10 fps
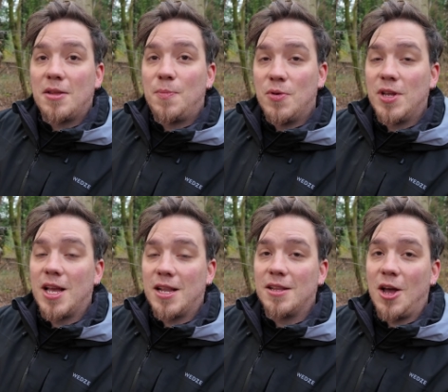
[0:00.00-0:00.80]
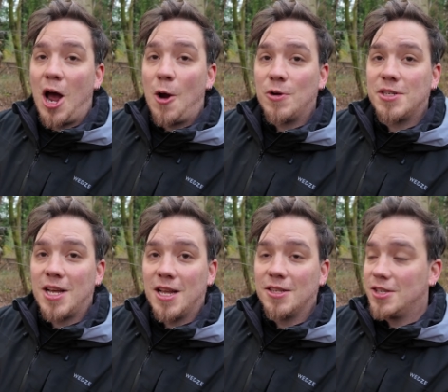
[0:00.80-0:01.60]
putting in the hours
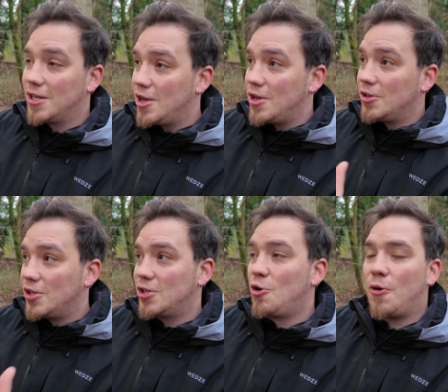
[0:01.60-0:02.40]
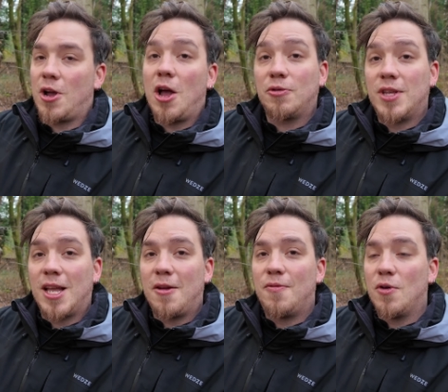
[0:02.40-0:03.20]
and just going out
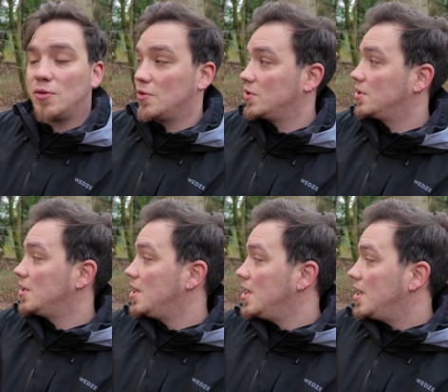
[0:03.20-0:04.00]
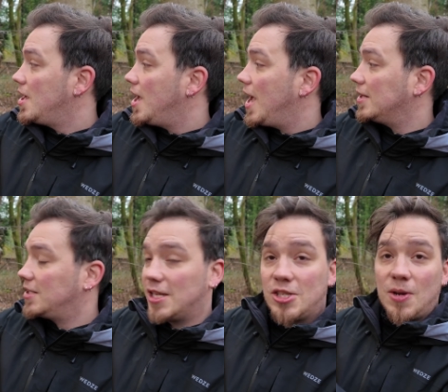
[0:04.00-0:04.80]
taking photos,
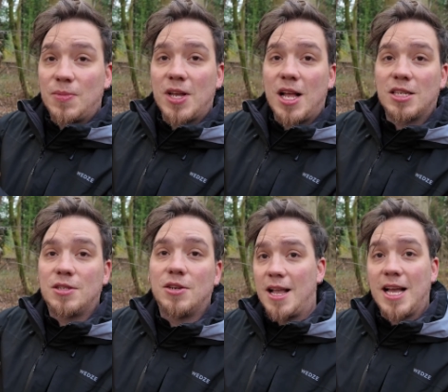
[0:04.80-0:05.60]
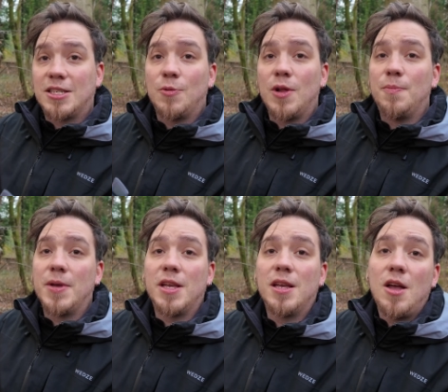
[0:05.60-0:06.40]
and it's something else. I guess there will
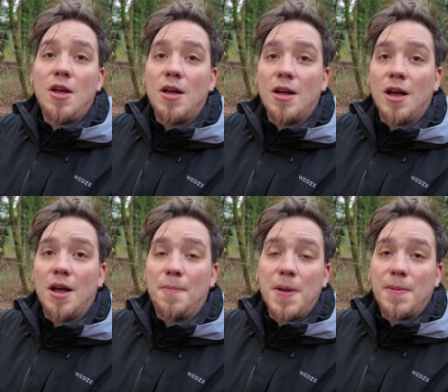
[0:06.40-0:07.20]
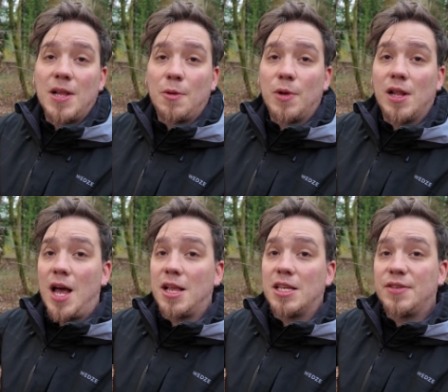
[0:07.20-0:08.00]
be people that will
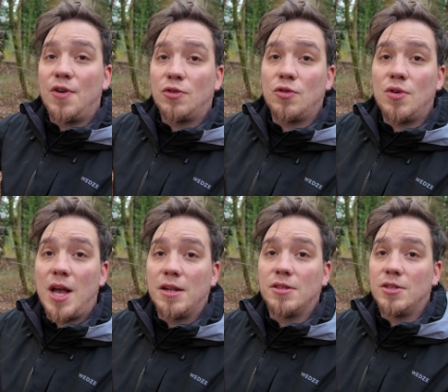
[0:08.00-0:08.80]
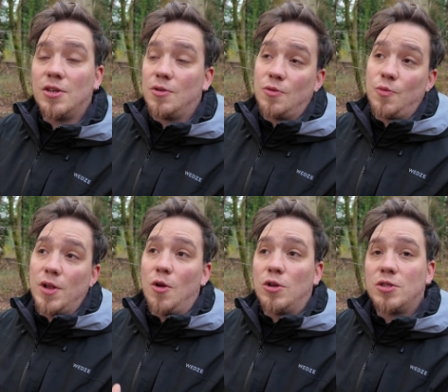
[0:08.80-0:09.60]
like this photo, and there
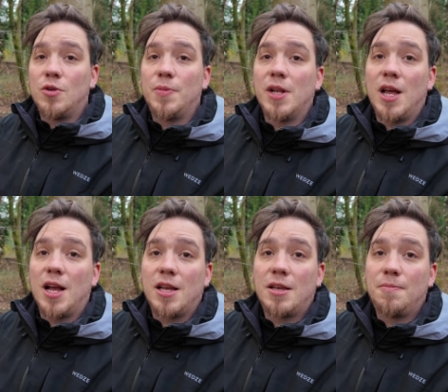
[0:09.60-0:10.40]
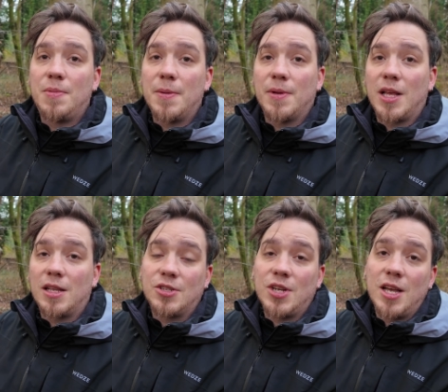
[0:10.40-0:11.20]
will also be like people
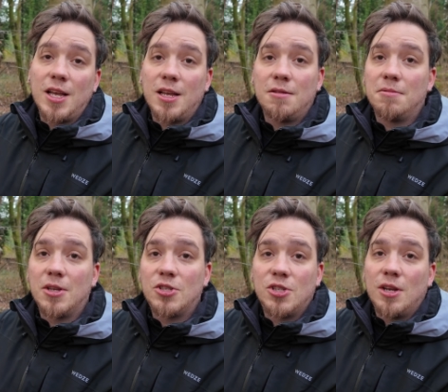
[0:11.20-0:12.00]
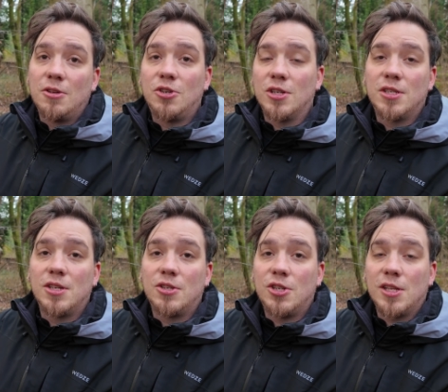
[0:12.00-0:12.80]
that say it's
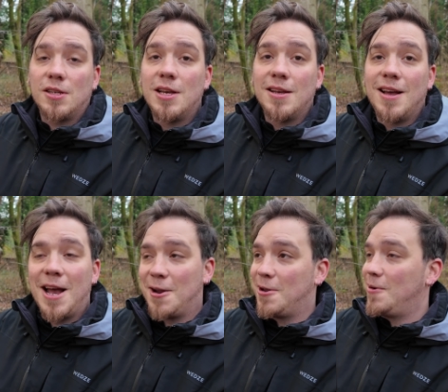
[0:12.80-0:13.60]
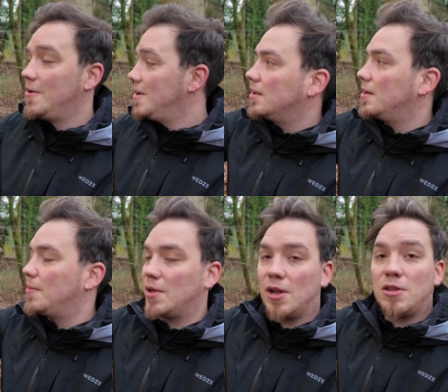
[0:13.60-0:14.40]
just I don't know.
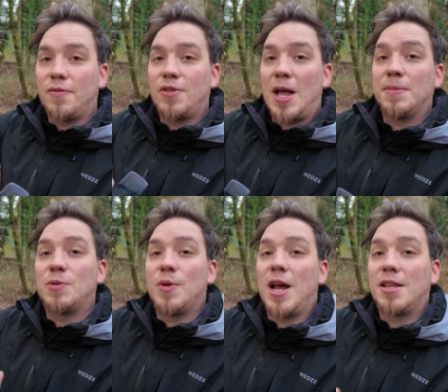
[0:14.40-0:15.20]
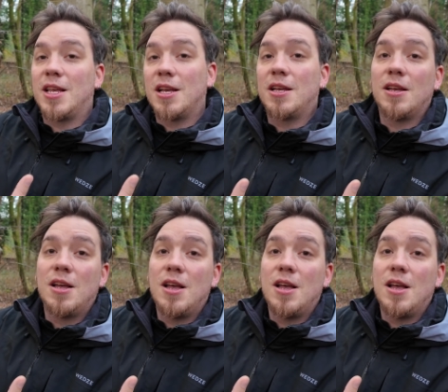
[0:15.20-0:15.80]
But a lot of times when I think